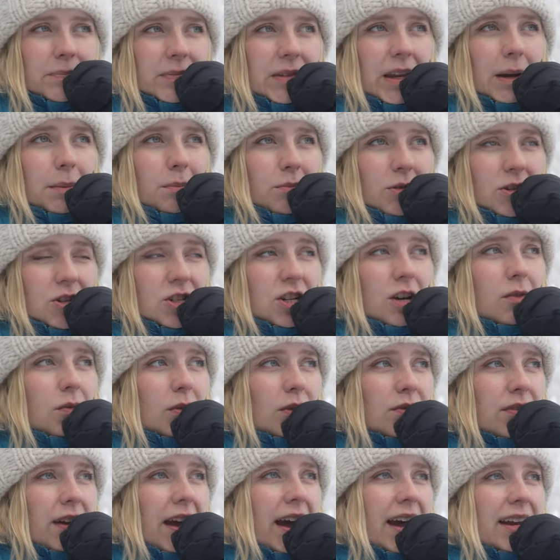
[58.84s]
temperature
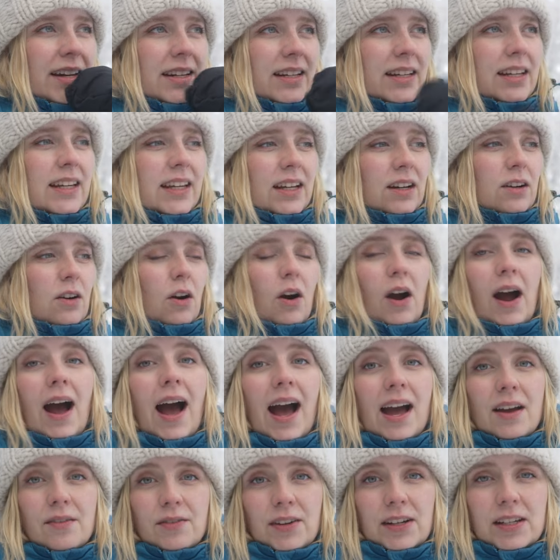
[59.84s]
we've had here, or
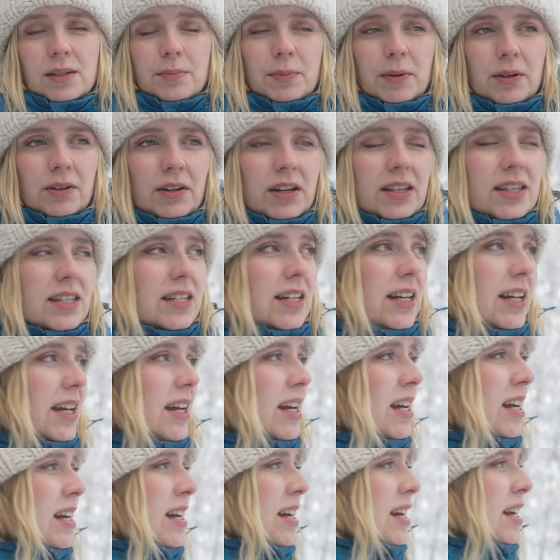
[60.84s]
I've experienced
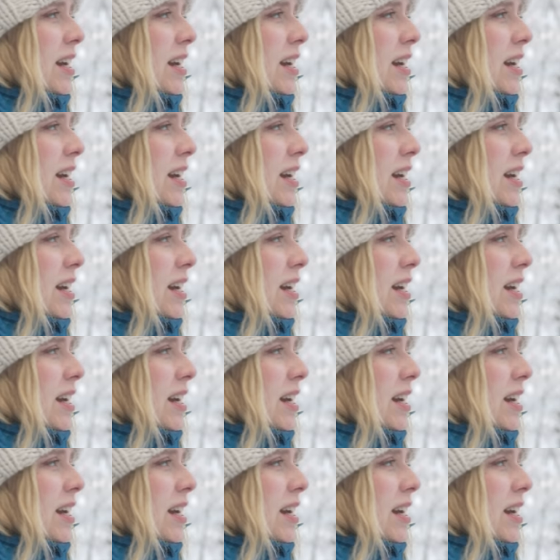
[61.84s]
here.